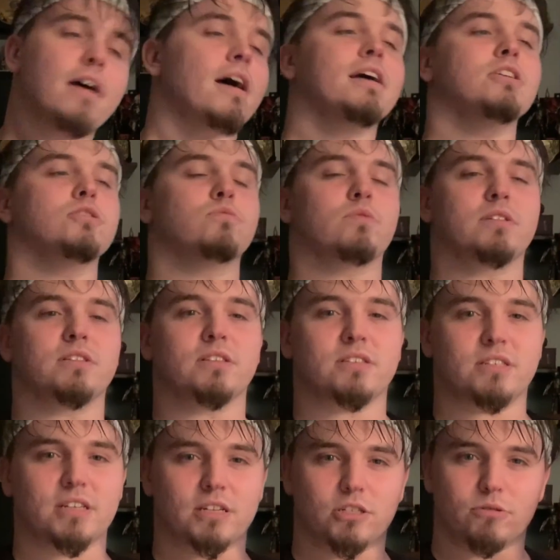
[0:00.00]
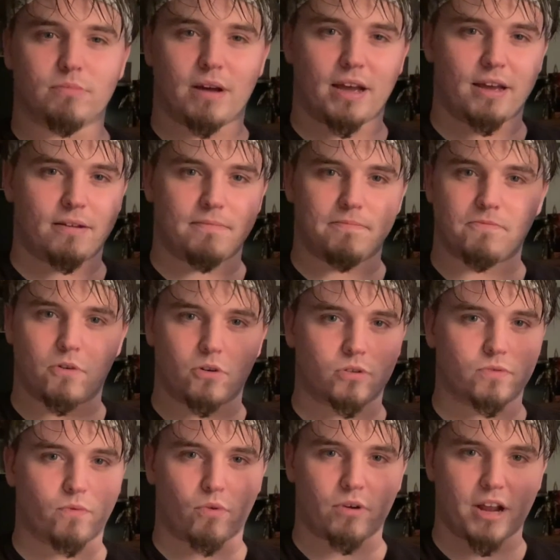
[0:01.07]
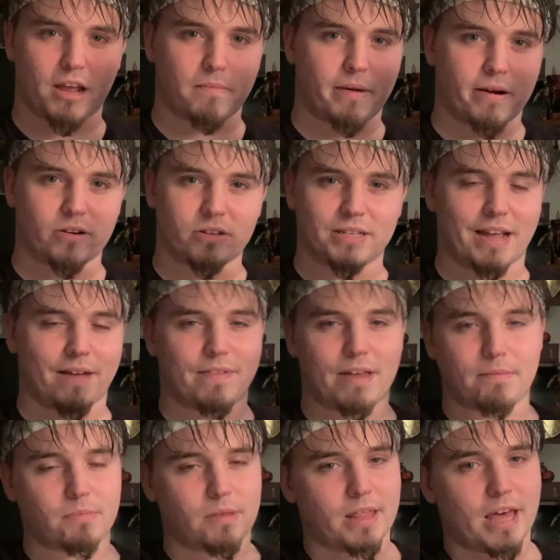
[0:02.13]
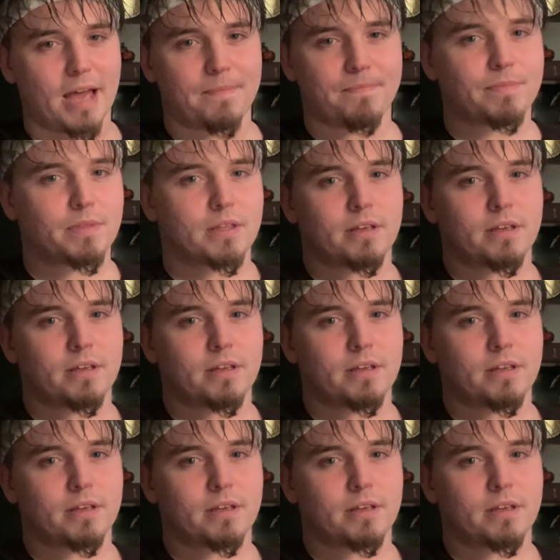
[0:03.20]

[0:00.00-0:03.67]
I just wanted to stick to my first 4 nightmares and have that be that.